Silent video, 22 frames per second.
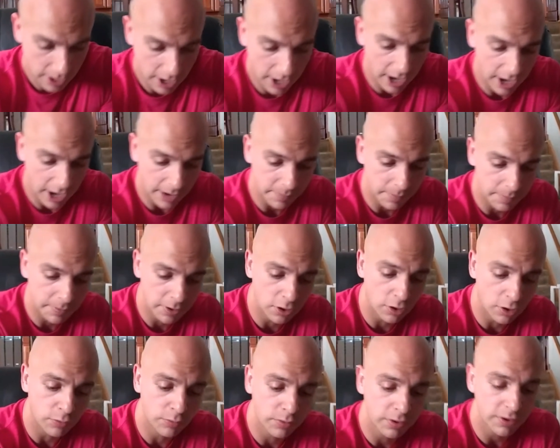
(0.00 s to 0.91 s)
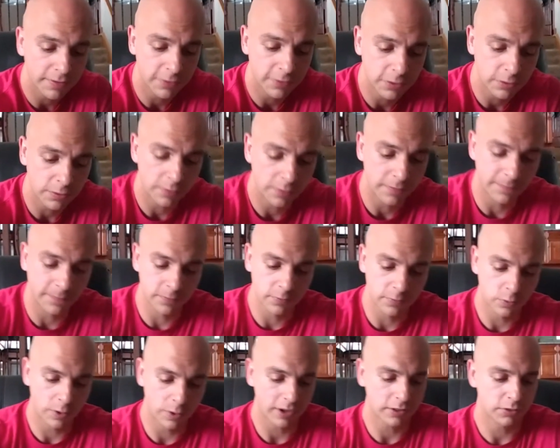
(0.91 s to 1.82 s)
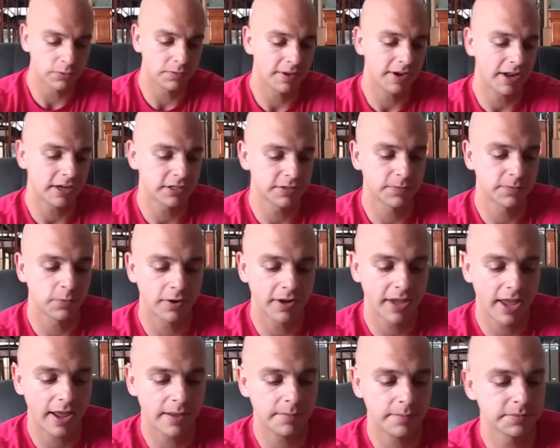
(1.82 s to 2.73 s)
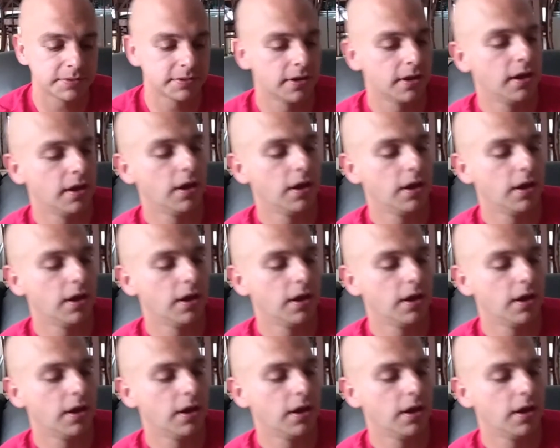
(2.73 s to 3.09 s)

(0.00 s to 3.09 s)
I'm going to go really quick through the next 4 games.